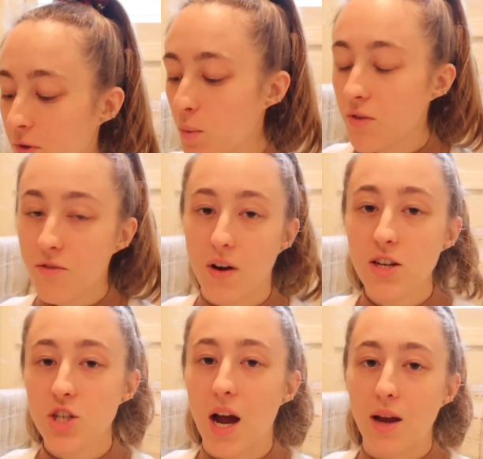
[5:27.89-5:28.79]
with
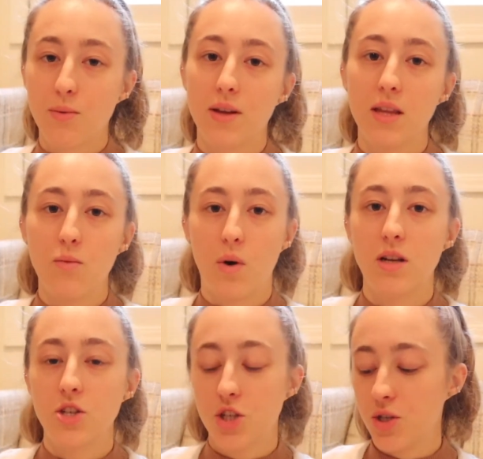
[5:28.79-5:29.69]
French, I really
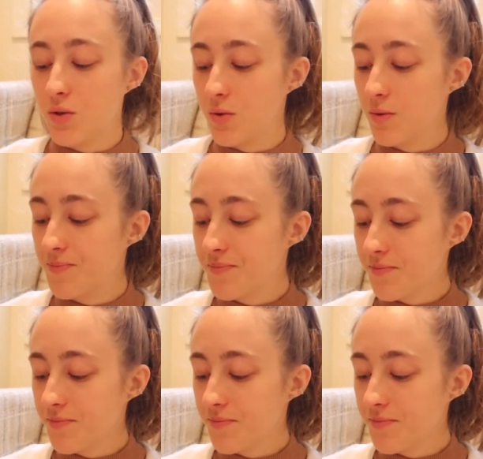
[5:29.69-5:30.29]
want to